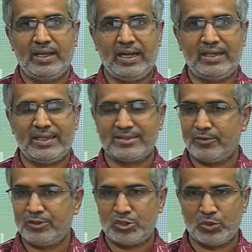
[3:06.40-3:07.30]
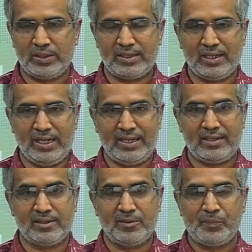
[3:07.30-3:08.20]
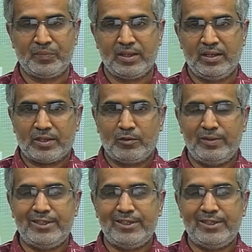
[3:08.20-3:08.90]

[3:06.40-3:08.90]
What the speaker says: and as I will show a little later, we